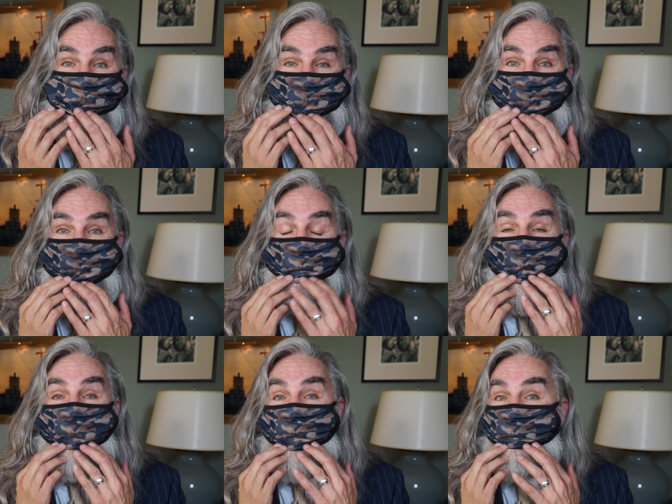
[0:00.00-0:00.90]
Now I'm
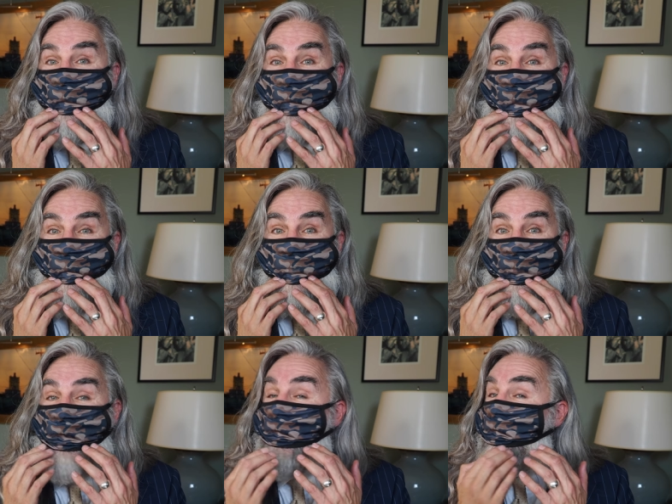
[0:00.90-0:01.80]
covering my mouth,
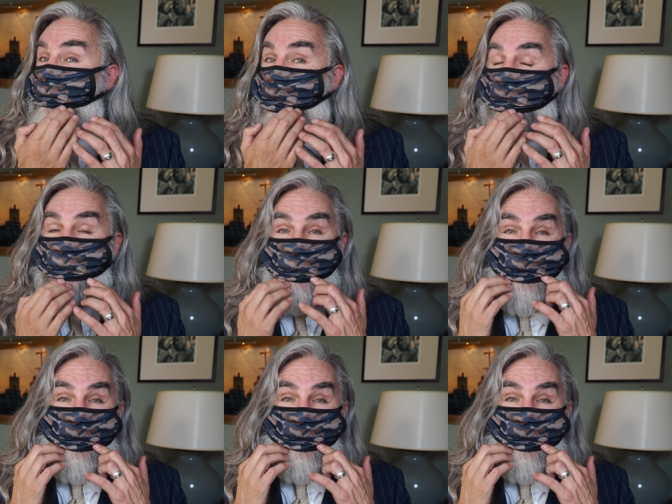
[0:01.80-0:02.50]
making sure